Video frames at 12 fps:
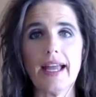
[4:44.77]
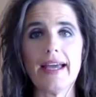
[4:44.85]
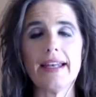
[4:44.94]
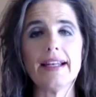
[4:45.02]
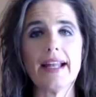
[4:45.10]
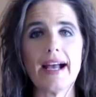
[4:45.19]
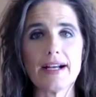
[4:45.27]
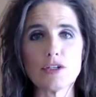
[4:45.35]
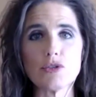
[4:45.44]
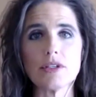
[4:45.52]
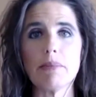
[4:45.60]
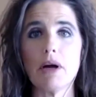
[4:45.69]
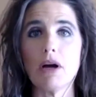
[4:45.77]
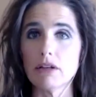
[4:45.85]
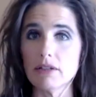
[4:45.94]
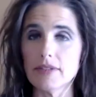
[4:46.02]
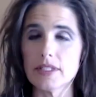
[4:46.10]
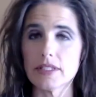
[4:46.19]
And it actually,
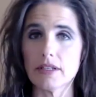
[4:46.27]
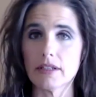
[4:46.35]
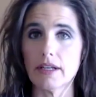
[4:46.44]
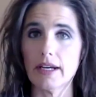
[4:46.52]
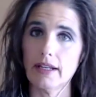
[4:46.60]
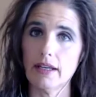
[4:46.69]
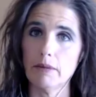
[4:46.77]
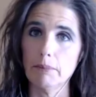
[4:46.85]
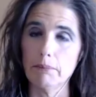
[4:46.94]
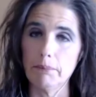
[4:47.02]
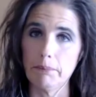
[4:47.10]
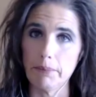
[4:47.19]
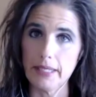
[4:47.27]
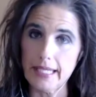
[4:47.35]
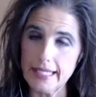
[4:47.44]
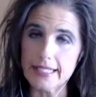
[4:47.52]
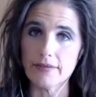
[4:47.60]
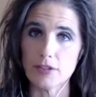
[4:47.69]
part of it's got a
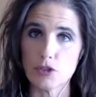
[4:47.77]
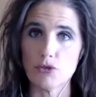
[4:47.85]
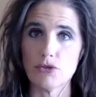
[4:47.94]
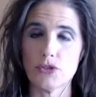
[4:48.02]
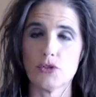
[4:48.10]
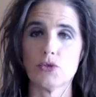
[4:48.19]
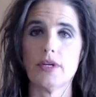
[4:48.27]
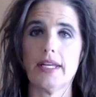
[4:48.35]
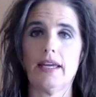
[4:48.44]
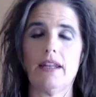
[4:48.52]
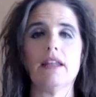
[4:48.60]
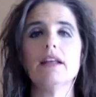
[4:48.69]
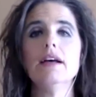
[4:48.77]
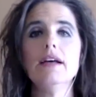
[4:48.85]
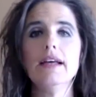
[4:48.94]
piece of a true story in it.